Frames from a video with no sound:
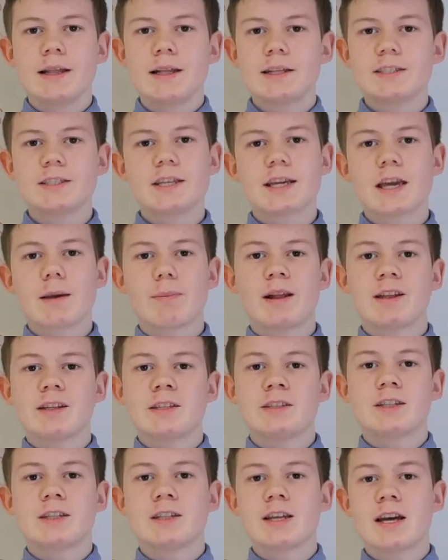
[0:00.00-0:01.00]
Let's take a
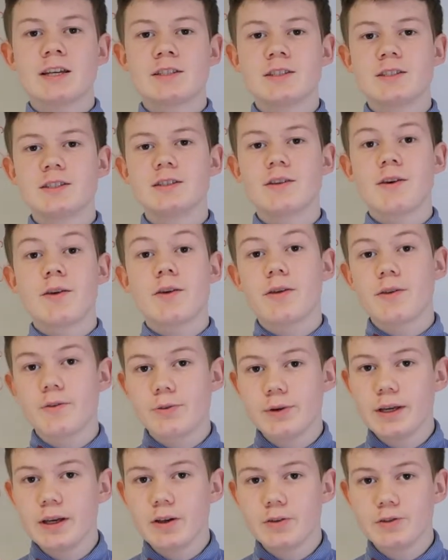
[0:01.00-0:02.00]
planet that has
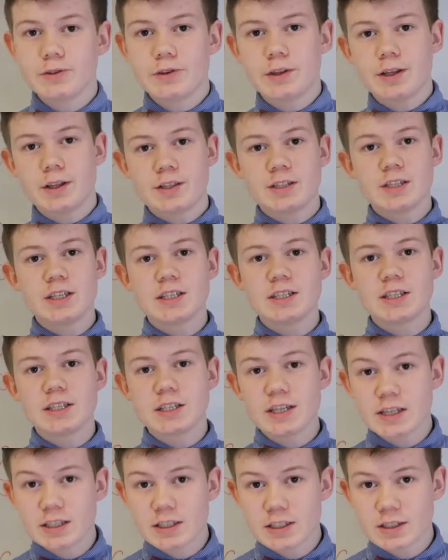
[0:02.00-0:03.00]

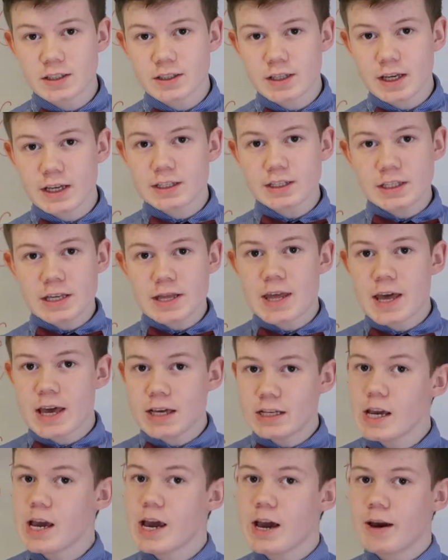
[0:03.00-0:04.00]
366 days in
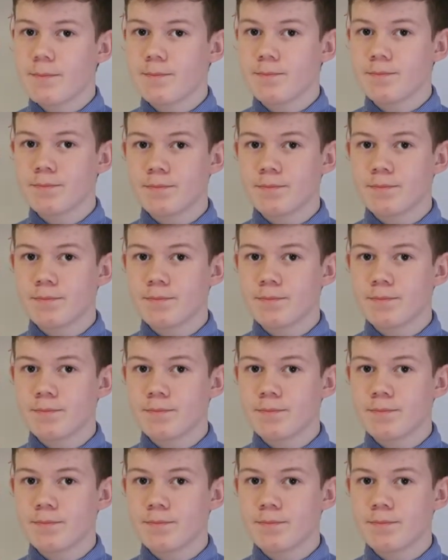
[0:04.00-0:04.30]
their year.